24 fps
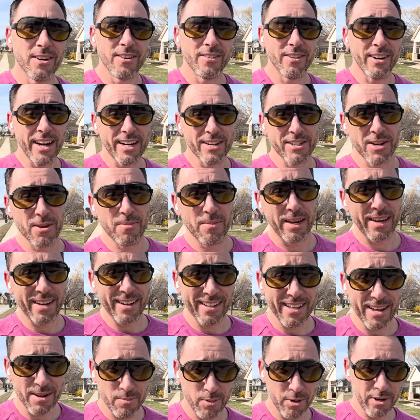would actually make it
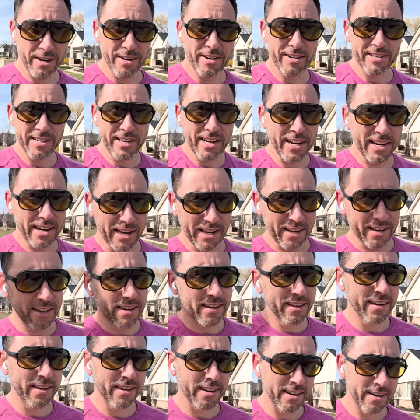a lot more entertaining.